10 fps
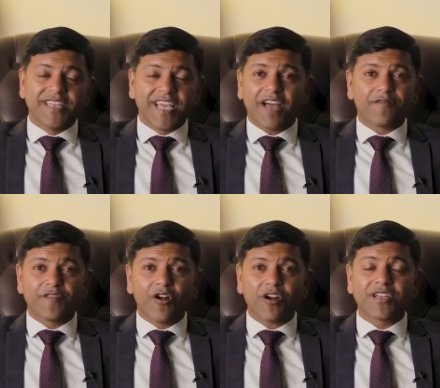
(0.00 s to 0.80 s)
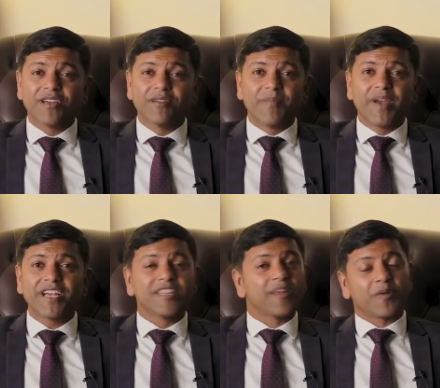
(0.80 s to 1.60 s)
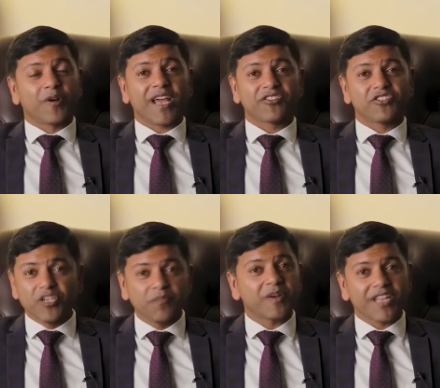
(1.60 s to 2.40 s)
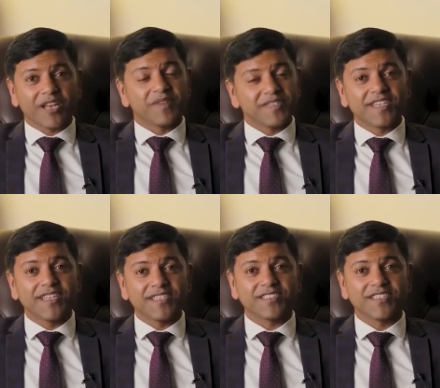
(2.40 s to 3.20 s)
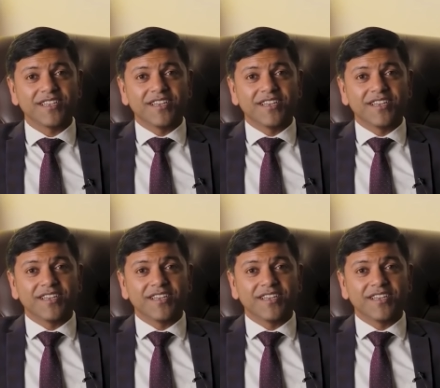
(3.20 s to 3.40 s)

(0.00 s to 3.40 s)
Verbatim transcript: They have not made the product cheaper than Mercedes.